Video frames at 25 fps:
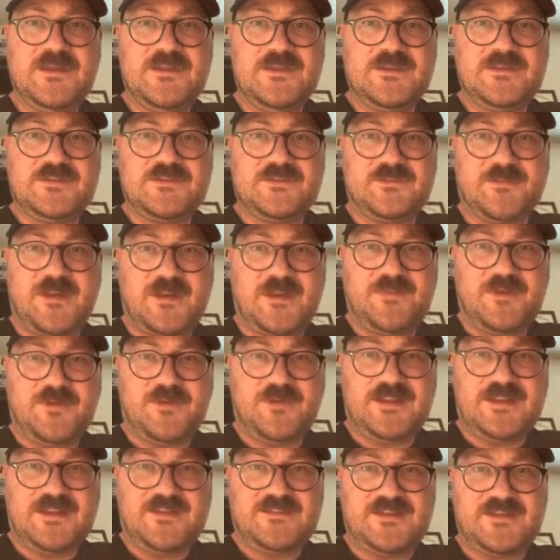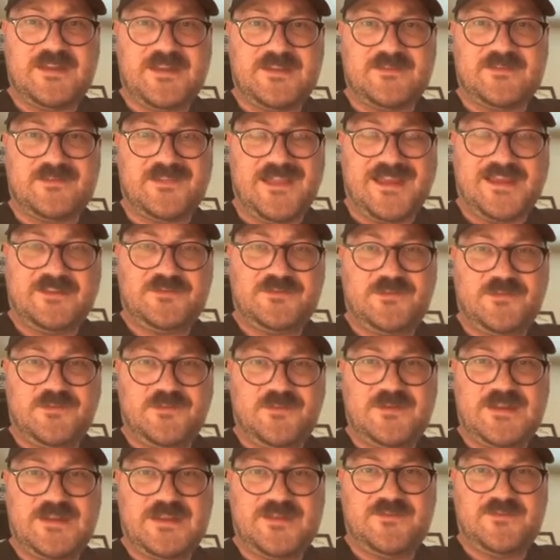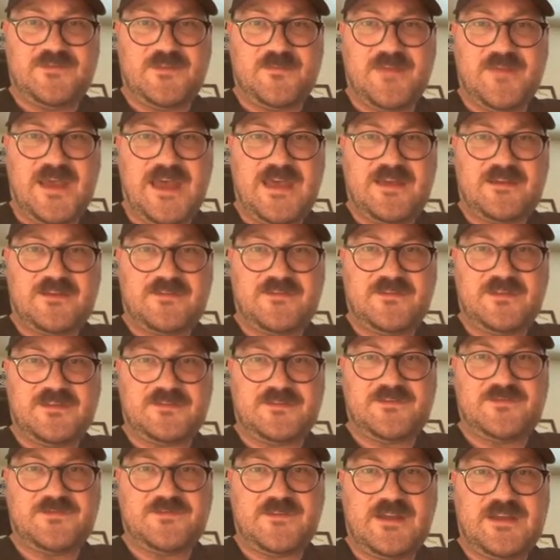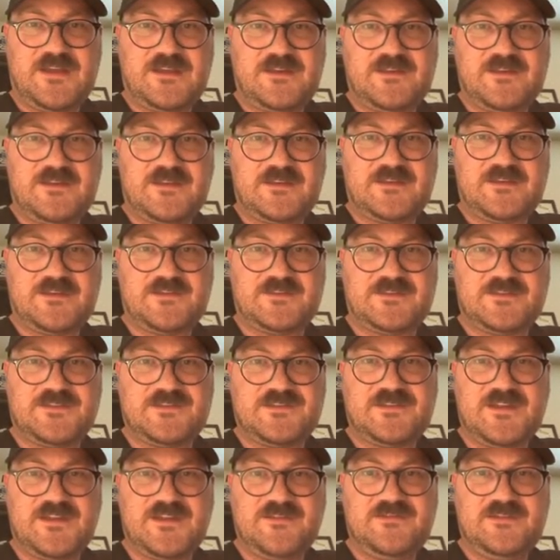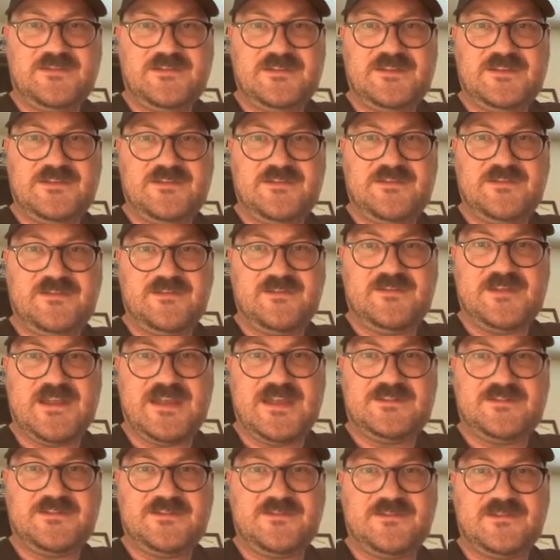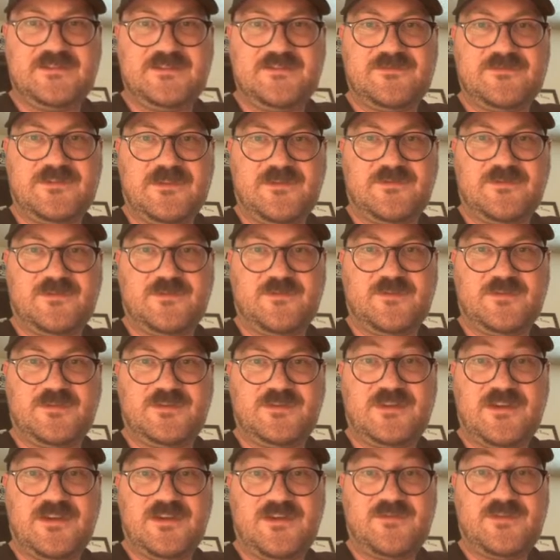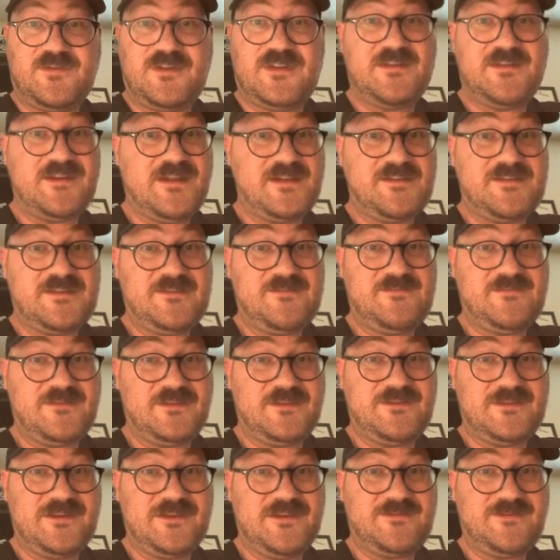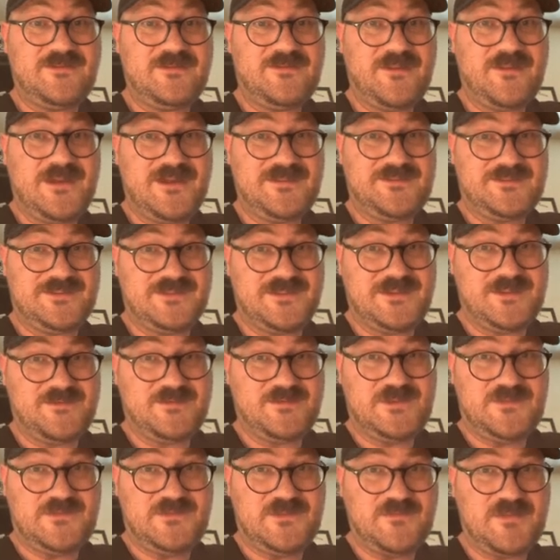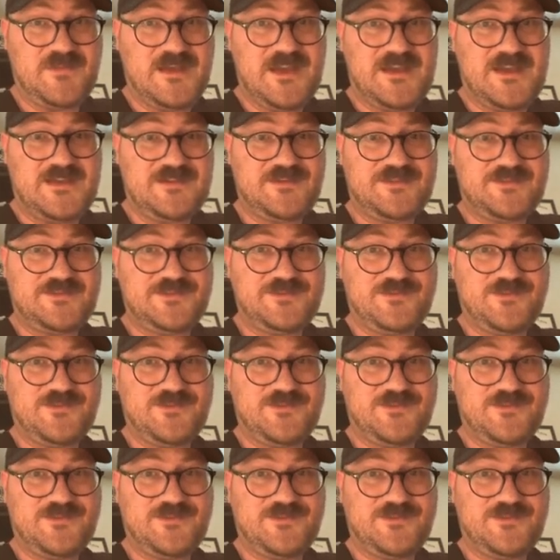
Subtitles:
So my opponent has a Lantern in the back. That's fine. I can safely let the Ferrothorn go. And I have another Grass type in the back, so